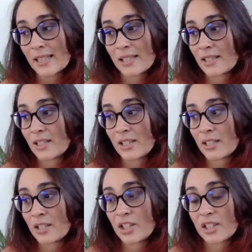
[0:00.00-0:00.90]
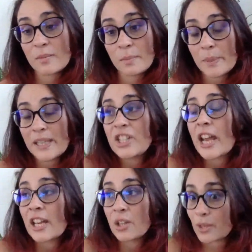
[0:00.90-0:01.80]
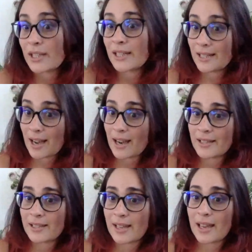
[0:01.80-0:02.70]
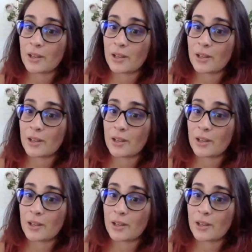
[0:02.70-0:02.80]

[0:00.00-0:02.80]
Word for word: It's just be genuinely nice